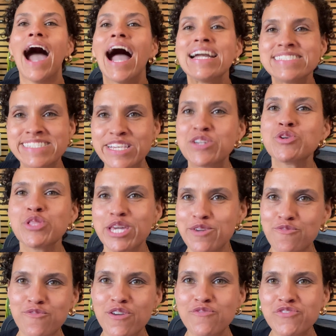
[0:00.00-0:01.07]
ideally
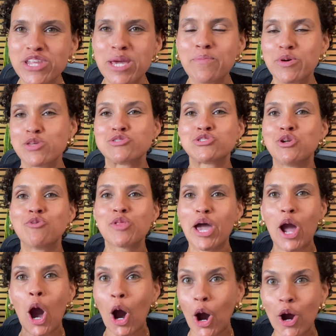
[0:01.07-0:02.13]
50, but there's no
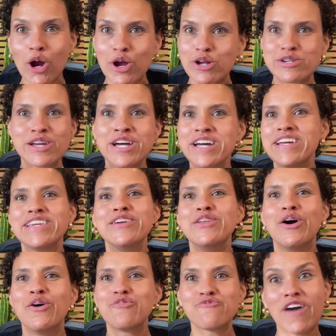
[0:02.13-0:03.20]
like hard,
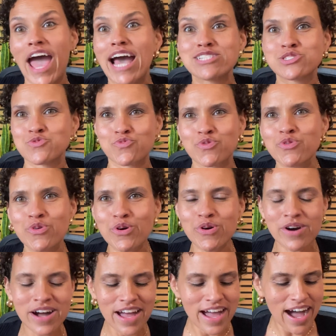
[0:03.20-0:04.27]
fast
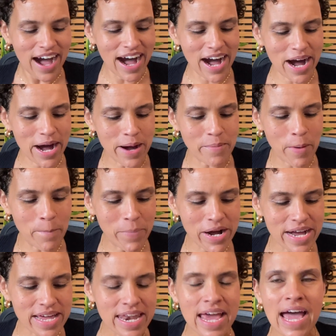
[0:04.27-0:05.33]
rule.
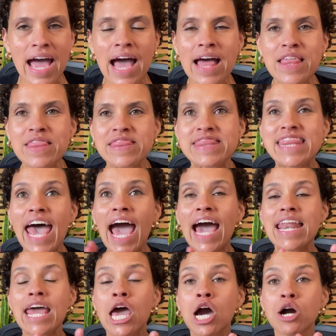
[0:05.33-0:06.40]
But
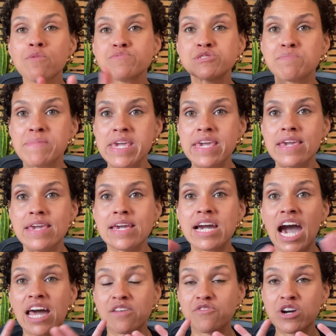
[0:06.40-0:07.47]
that helps me
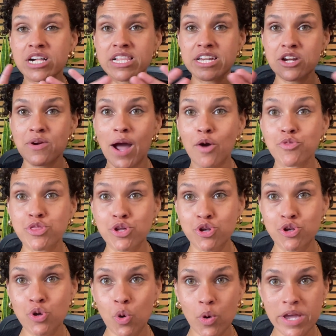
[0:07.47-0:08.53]
kind of clear out the
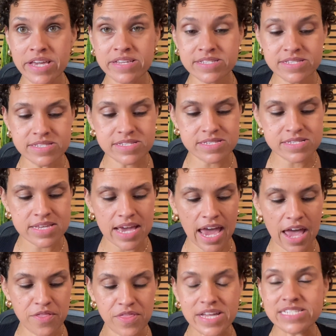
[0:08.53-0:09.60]
noise
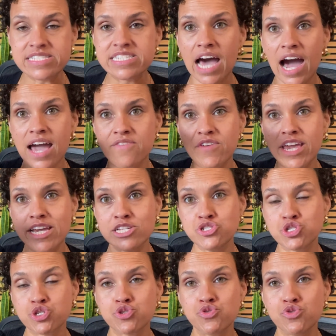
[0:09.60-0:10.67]
and then dive
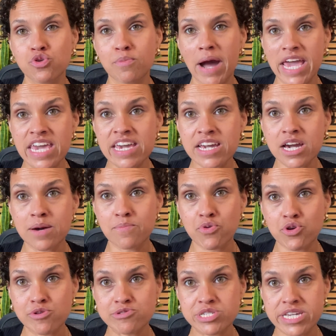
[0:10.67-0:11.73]
into my income
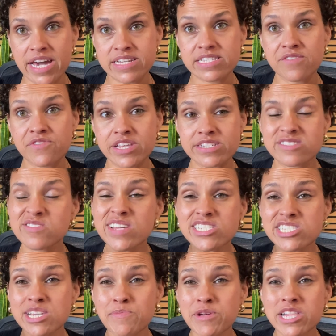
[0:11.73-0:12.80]
producing activities. So
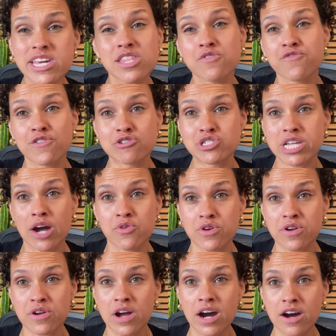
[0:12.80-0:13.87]
that's typically the first
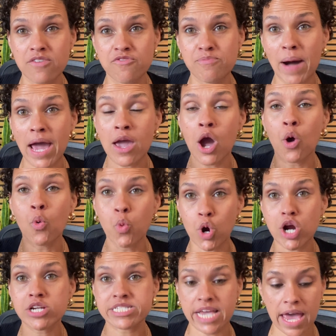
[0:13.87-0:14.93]
hour of my
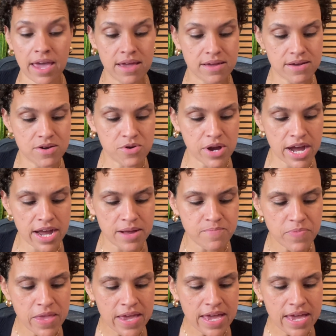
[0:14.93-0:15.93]
work day. Okay.